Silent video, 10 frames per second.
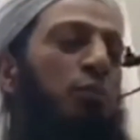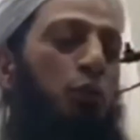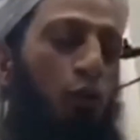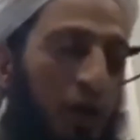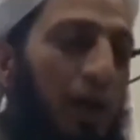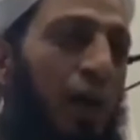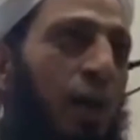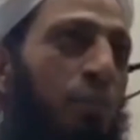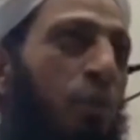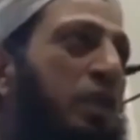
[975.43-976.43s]
I'm throwing
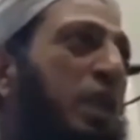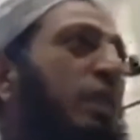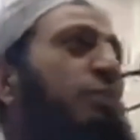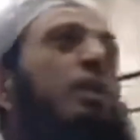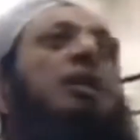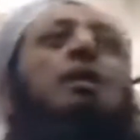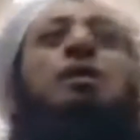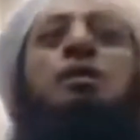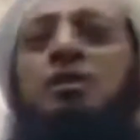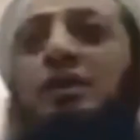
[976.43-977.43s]
up. Okay, bring
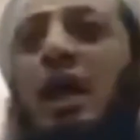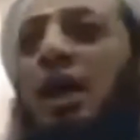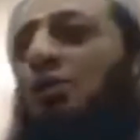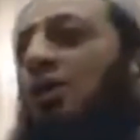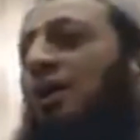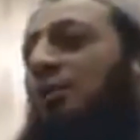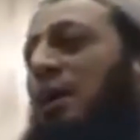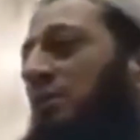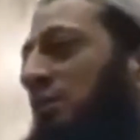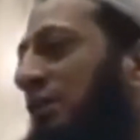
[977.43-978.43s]
the towel,
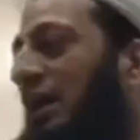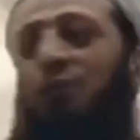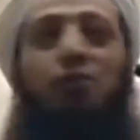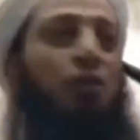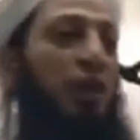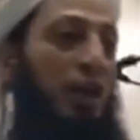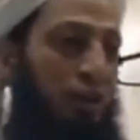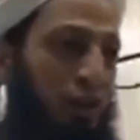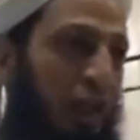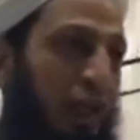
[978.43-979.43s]
paper and
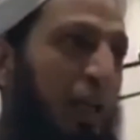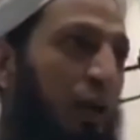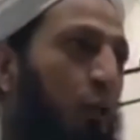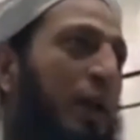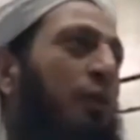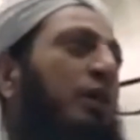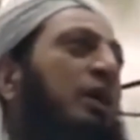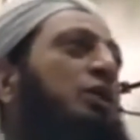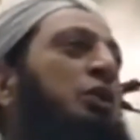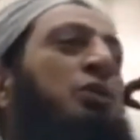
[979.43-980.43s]
everything. Clean whatever
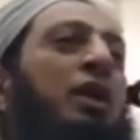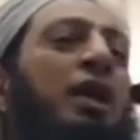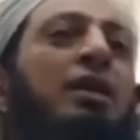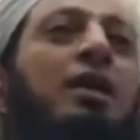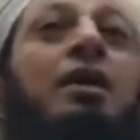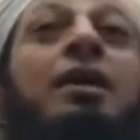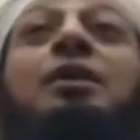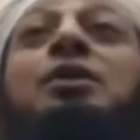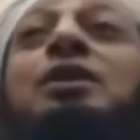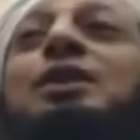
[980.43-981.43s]
he's doing.
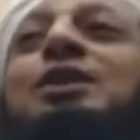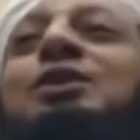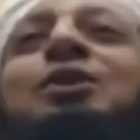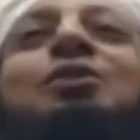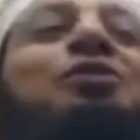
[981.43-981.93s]
This is